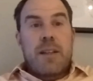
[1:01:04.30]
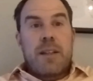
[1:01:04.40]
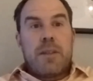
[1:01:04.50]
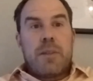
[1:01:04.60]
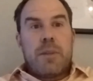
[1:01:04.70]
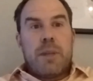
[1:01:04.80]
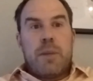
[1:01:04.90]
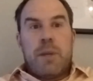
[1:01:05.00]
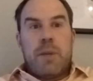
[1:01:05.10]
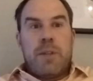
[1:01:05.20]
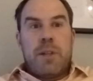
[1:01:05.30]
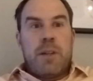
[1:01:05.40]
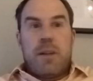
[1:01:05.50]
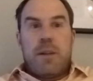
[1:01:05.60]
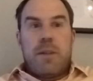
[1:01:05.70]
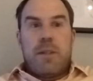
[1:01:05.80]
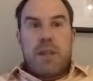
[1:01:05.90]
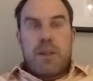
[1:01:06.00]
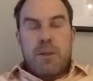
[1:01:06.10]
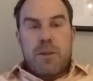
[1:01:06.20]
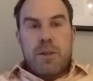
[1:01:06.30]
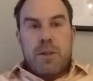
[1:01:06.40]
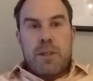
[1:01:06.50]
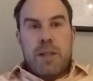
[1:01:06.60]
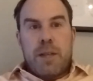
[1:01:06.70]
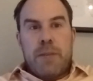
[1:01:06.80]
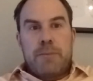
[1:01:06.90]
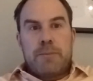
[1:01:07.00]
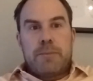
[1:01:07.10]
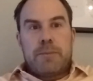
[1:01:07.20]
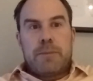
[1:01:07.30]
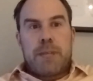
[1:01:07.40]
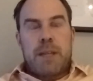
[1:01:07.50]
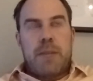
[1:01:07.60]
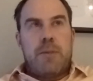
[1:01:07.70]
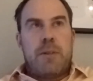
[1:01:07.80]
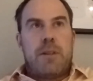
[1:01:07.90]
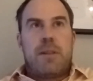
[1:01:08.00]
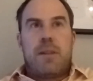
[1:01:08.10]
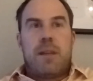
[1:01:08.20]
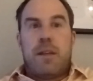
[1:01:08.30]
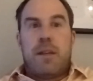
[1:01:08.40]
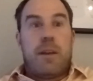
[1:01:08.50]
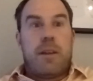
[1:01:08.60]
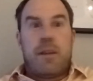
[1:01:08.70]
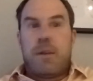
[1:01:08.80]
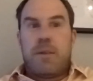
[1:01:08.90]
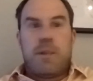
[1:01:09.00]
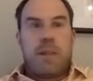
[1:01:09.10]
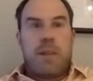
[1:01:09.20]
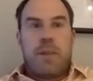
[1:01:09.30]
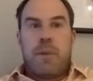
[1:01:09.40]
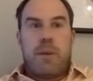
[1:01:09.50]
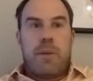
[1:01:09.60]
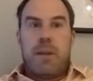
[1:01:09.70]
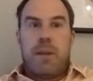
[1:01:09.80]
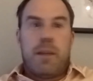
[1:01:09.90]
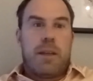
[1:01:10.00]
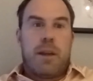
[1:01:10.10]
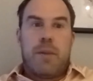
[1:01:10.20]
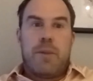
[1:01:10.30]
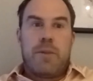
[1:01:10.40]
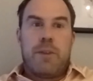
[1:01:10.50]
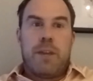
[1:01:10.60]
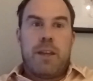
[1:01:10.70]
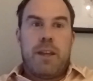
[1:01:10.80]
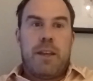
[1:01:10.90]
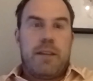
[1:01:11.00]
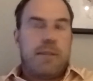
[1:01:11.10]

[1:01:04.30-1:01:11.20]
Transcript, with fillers: a little bit. When I was younger, I would set goals all the time, and it was nothing would step in my way. Like I was very